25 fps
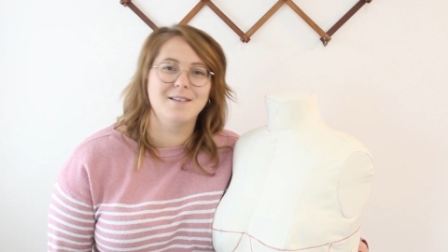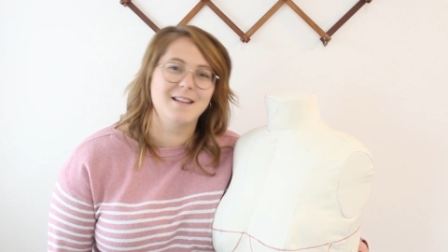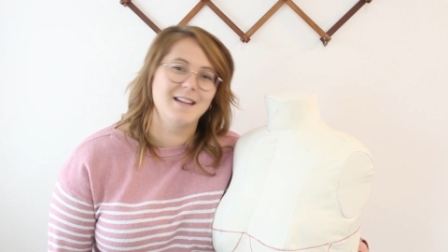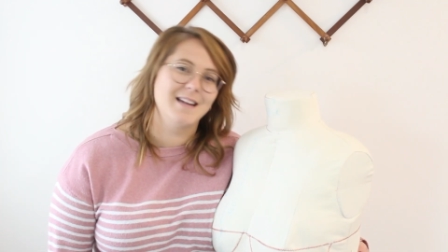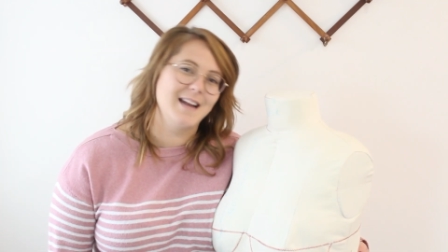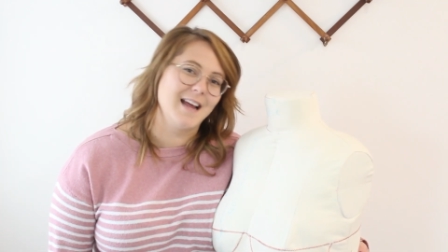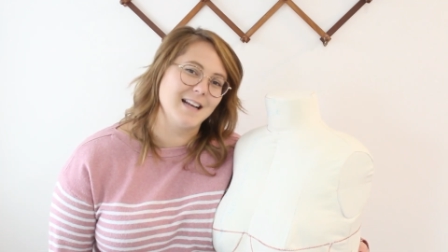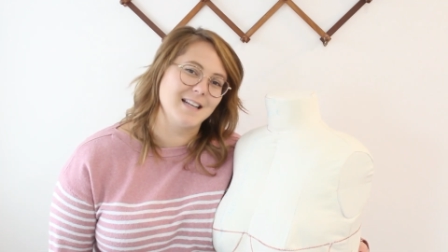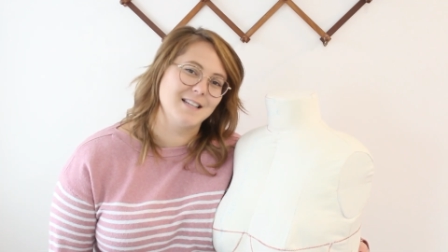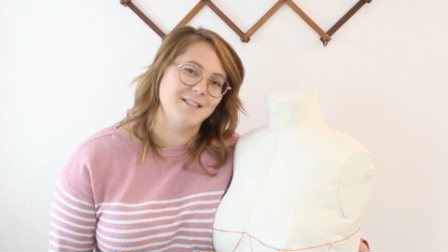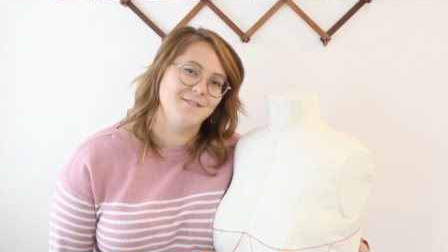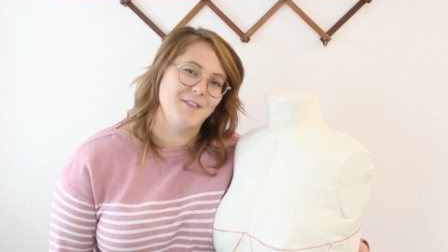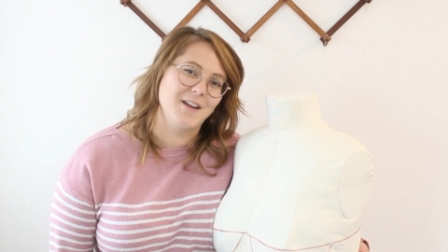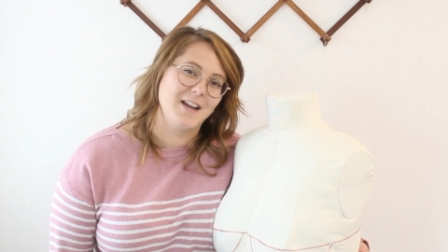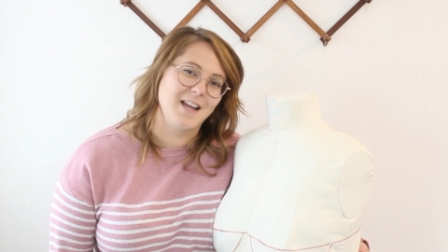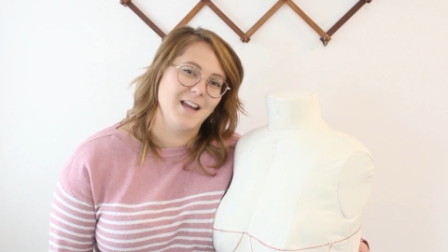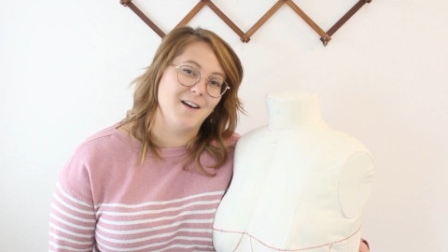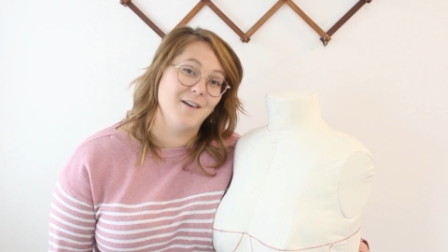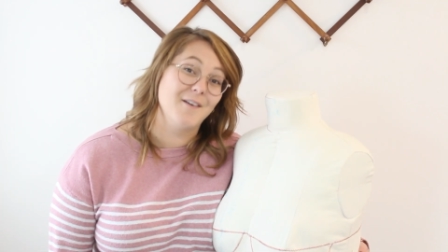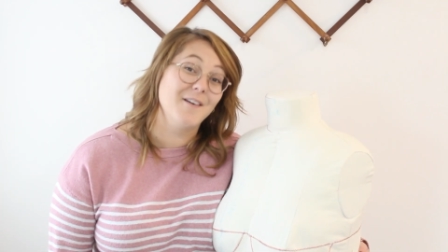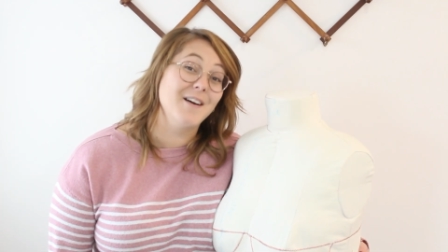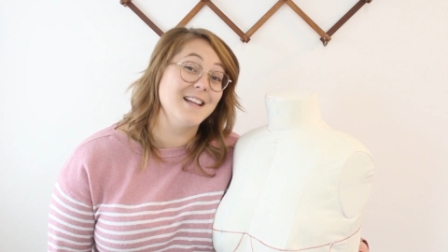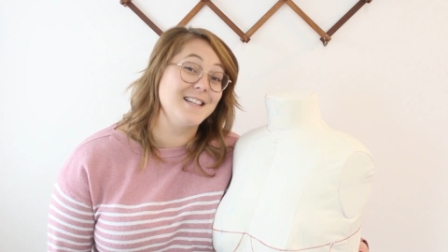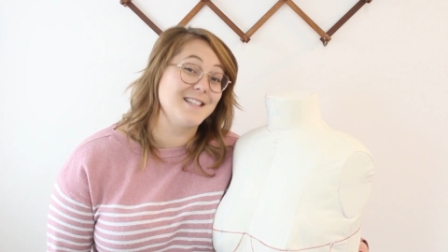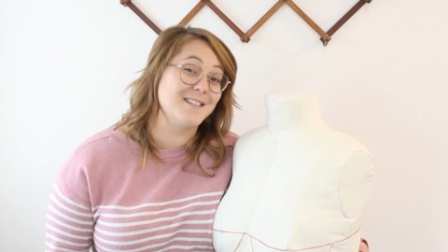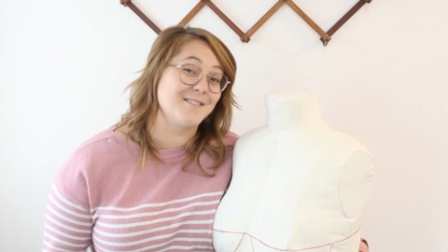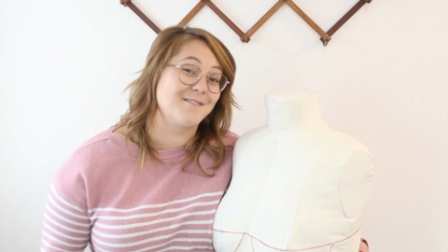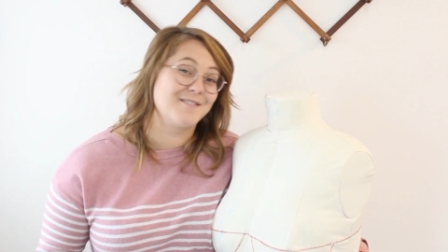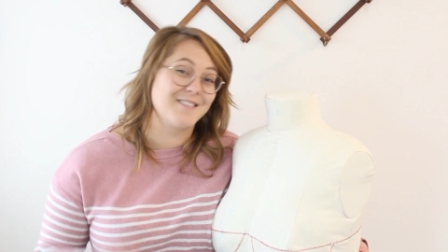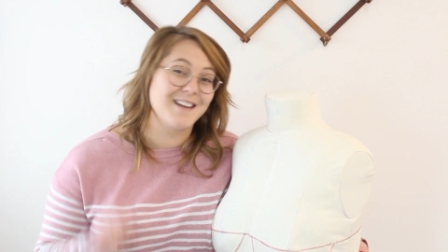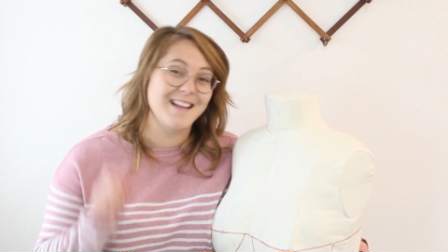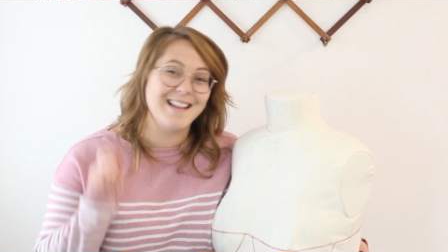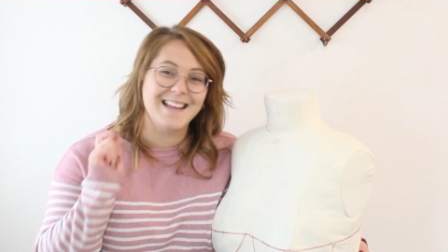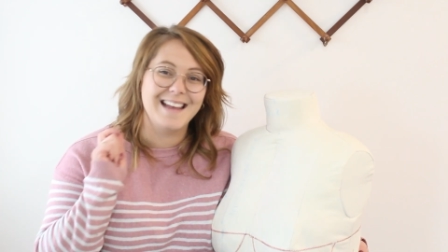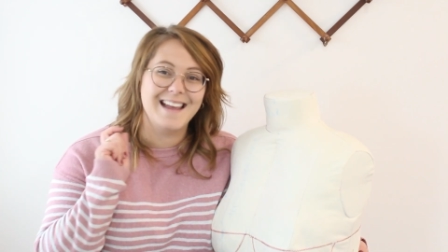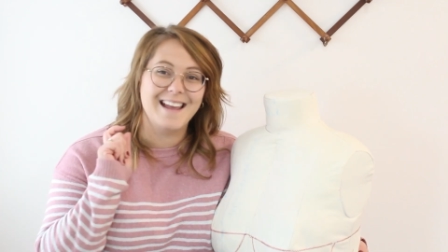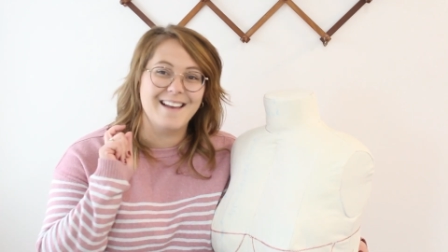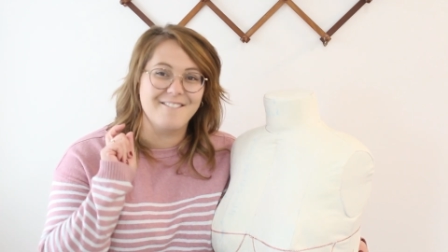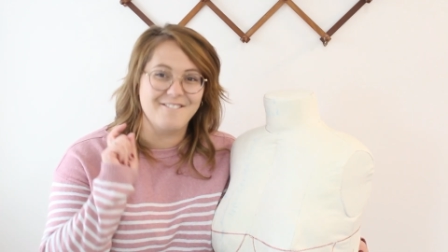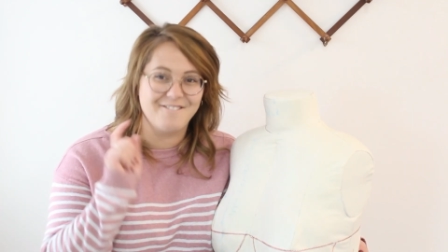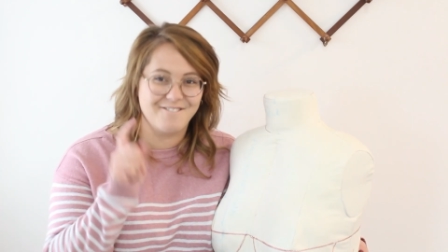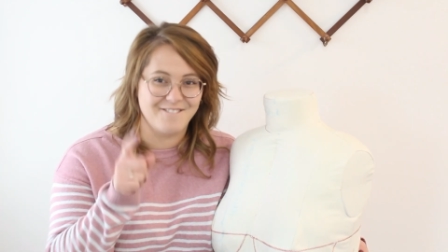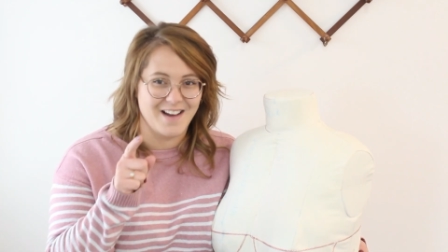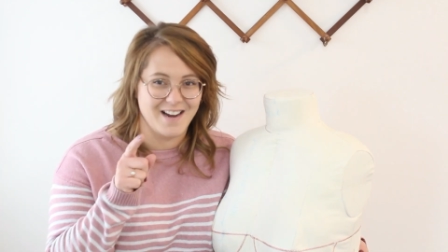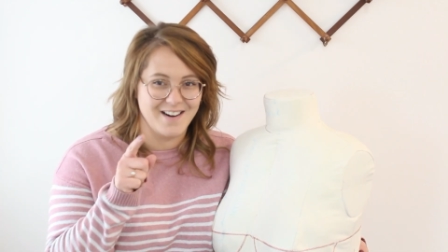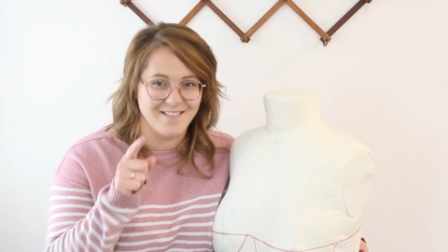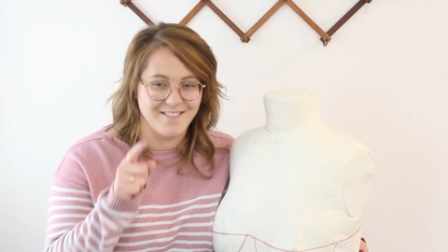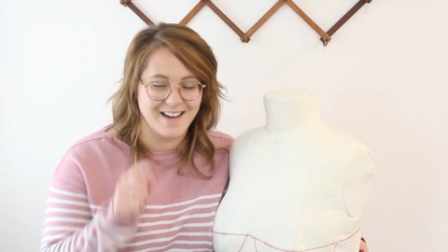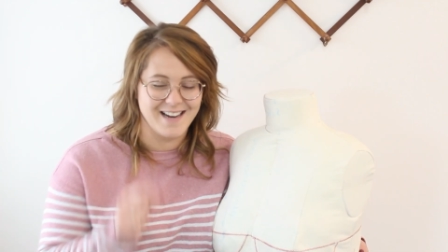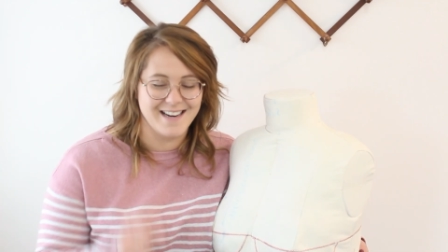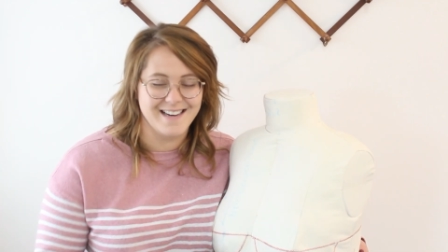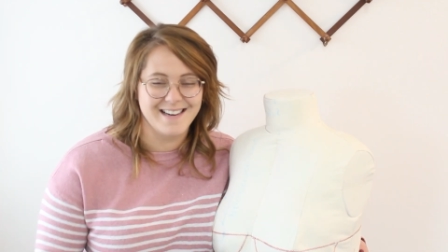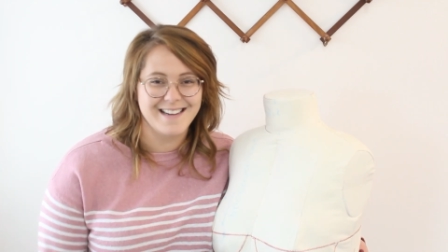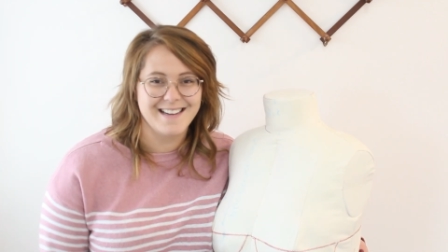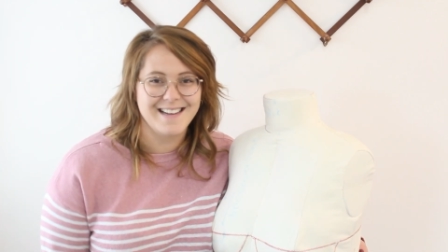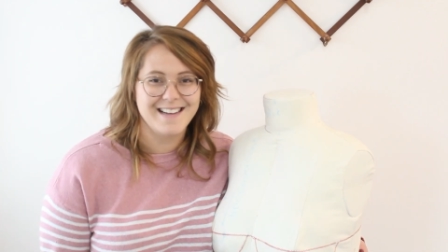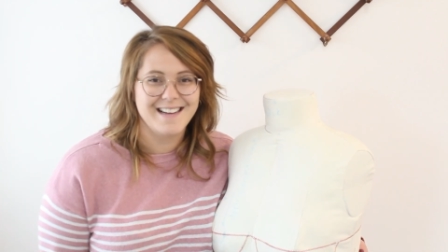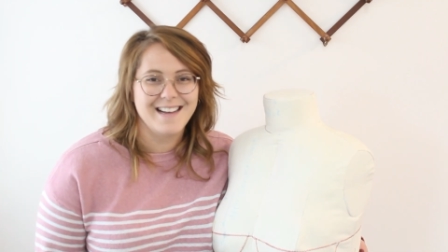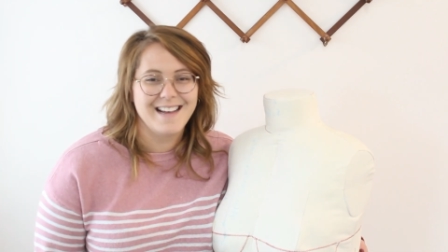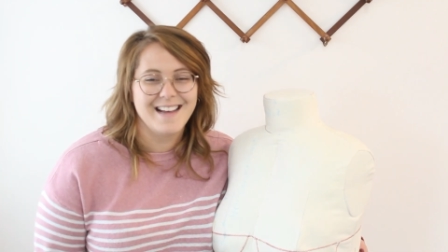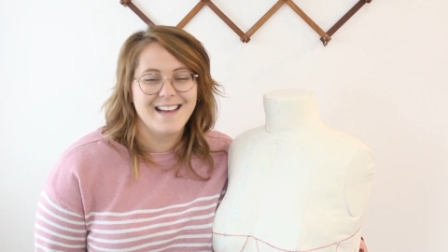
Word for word: in the next video. It's a really fun one.